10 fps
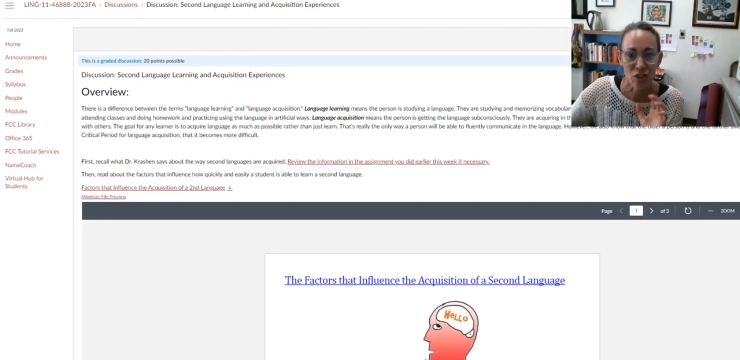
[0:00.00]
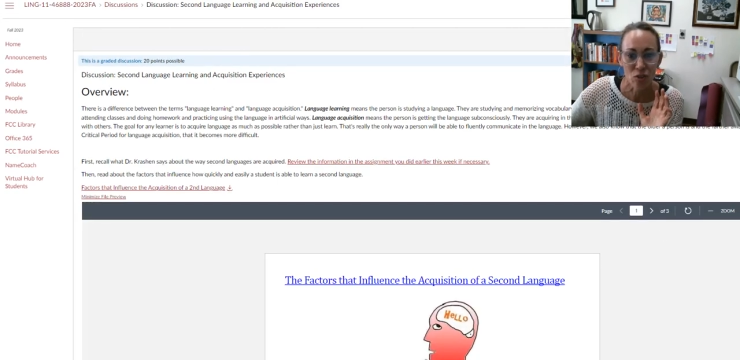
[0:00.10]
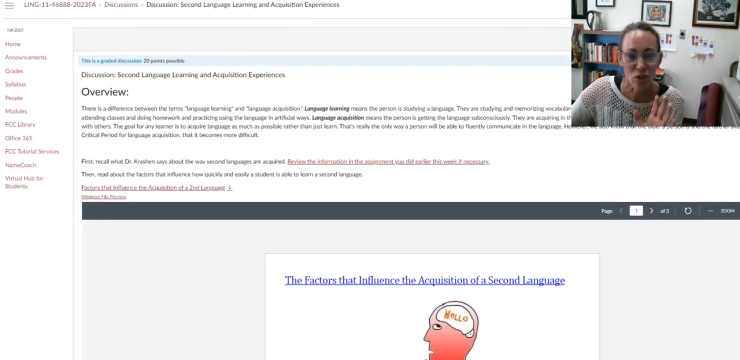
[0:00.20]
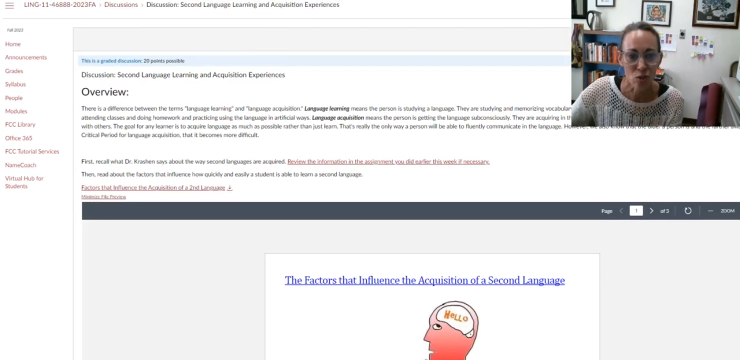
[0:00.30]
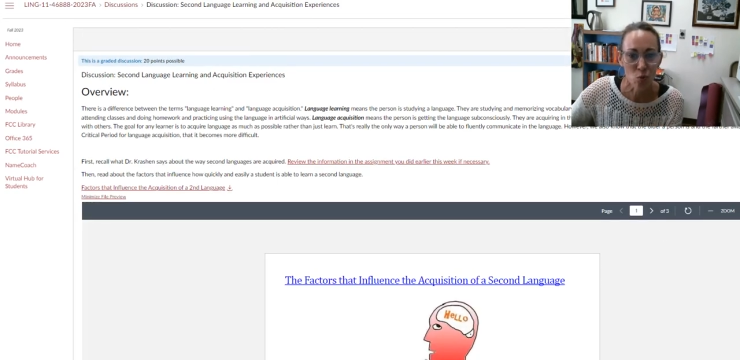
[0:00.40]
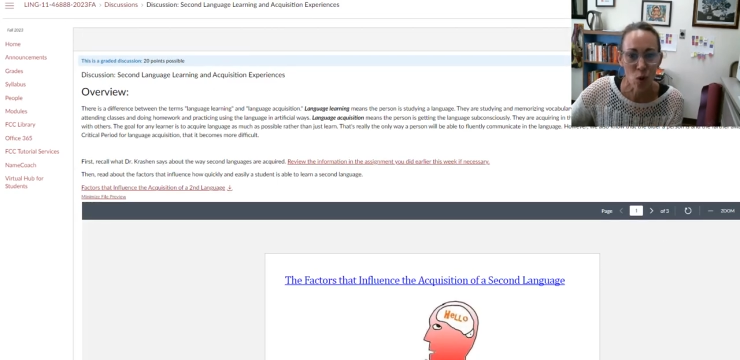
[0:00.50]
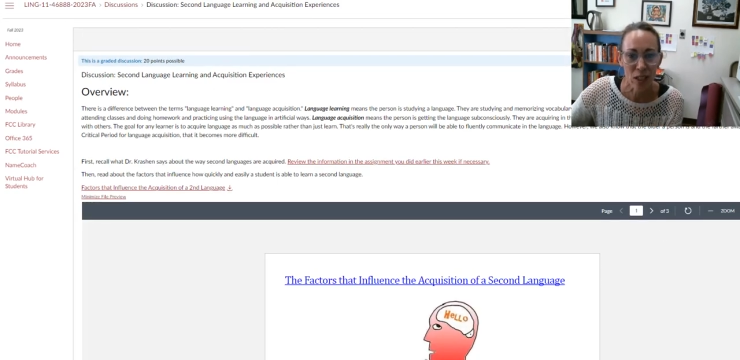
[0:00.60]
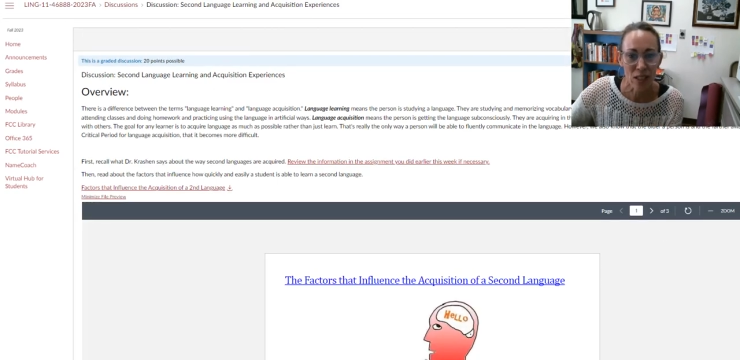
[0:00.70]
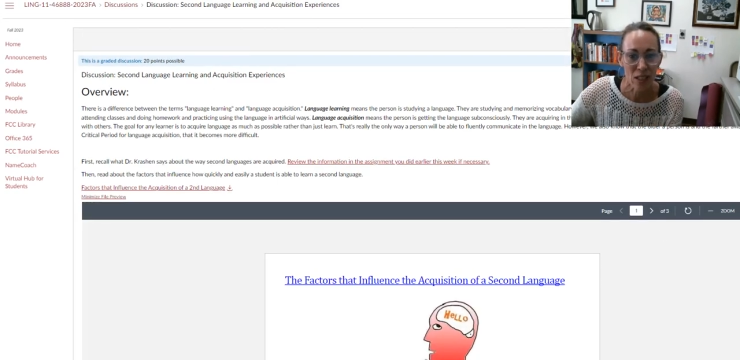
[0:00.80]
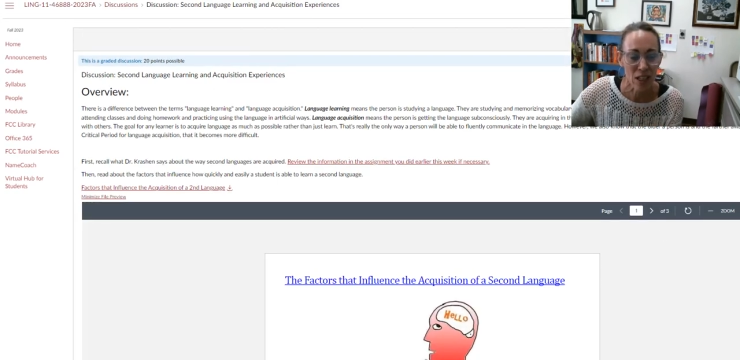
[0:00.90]
so just
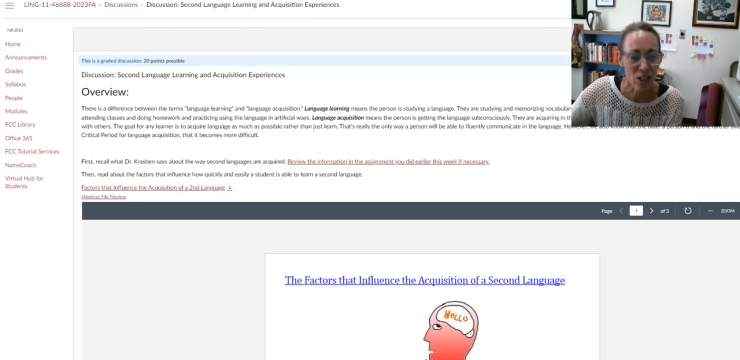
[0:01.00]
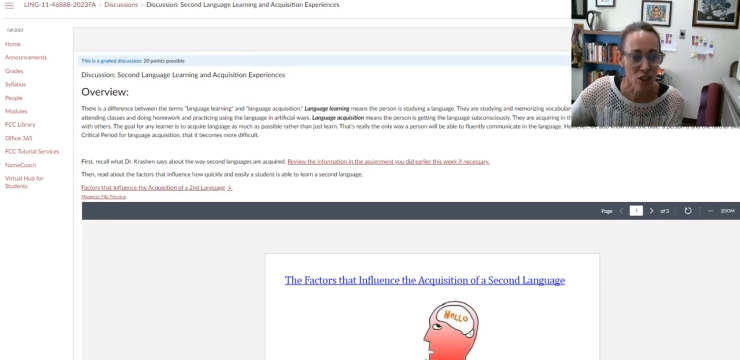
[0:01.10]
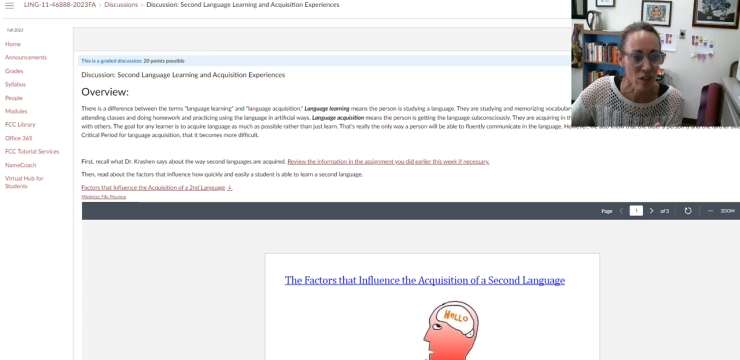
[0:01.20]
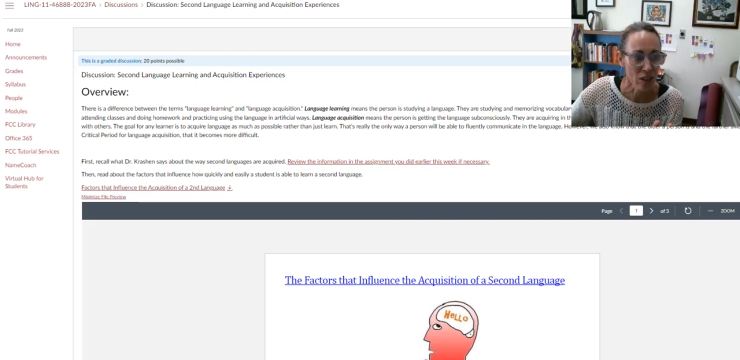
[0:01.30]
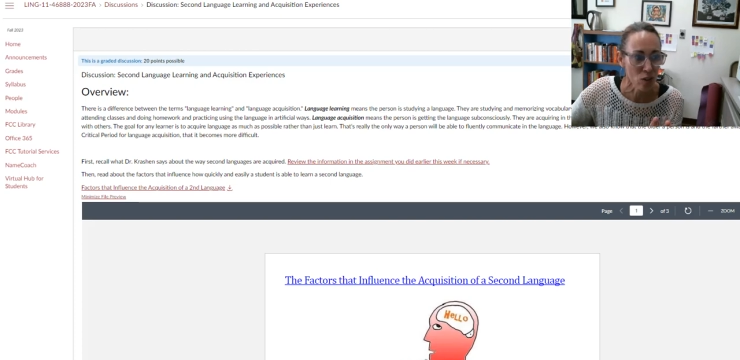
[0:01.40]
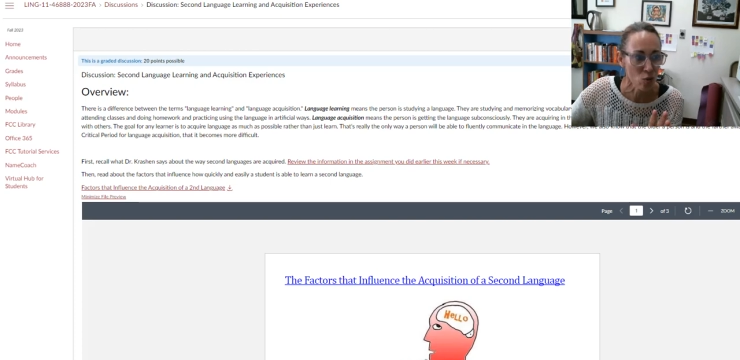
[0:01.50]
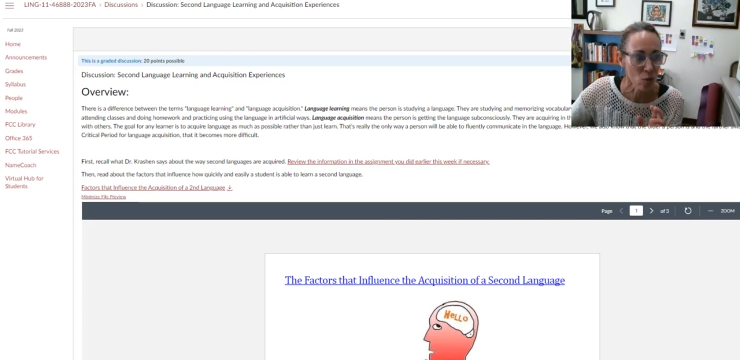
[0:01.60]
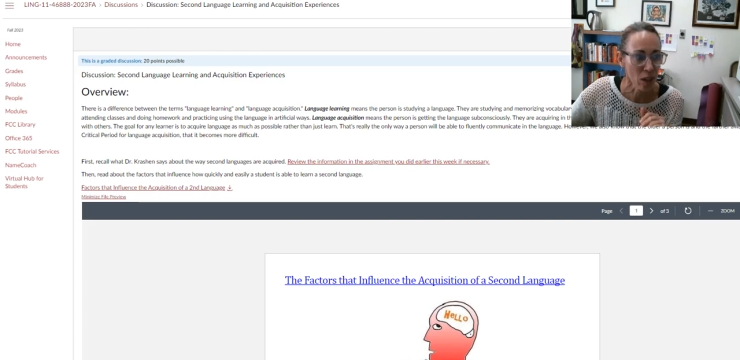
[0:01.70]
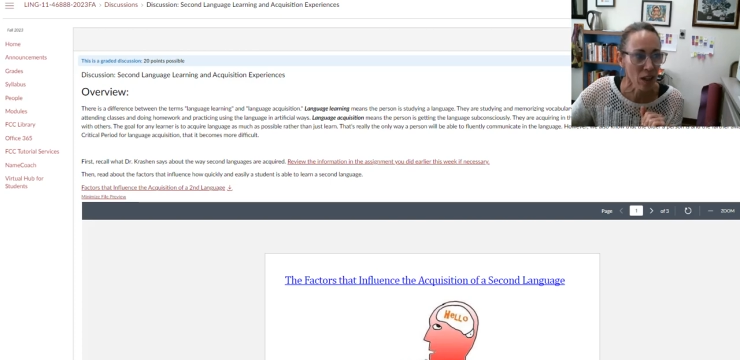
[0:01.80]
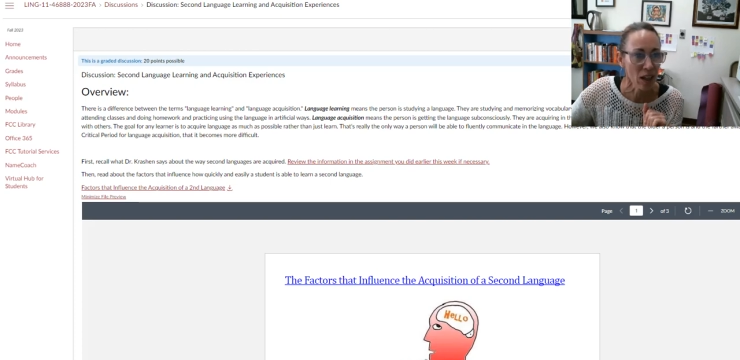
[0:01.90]
one discussion this
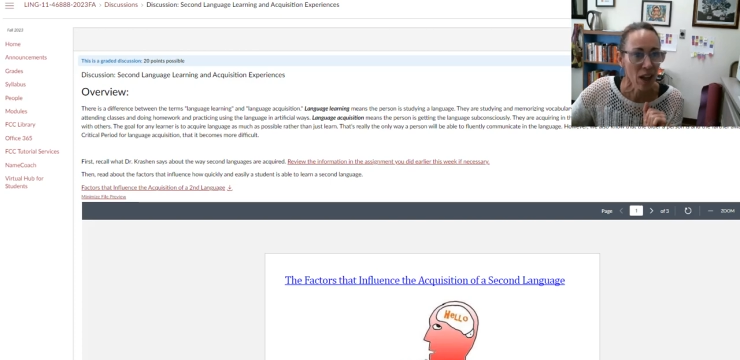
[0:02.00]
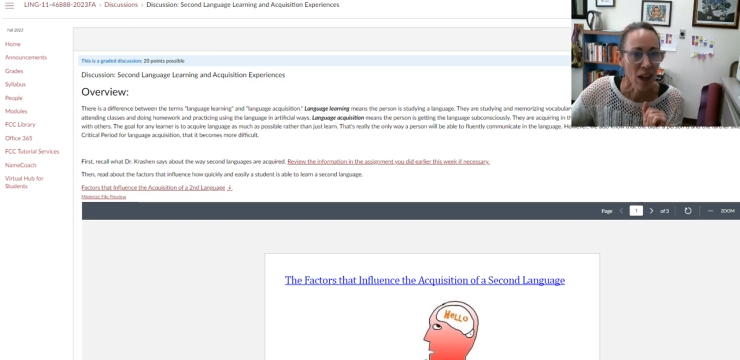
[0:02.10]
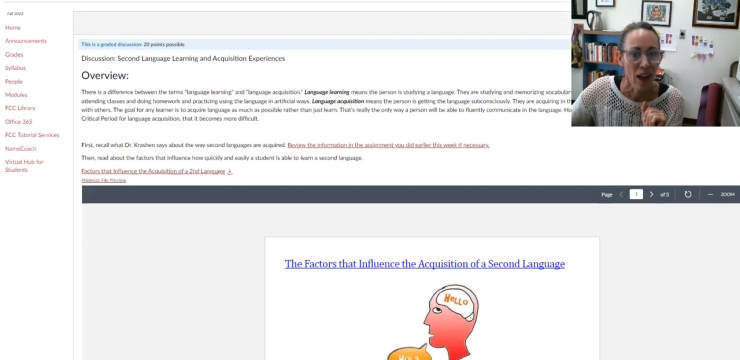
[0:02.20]
week.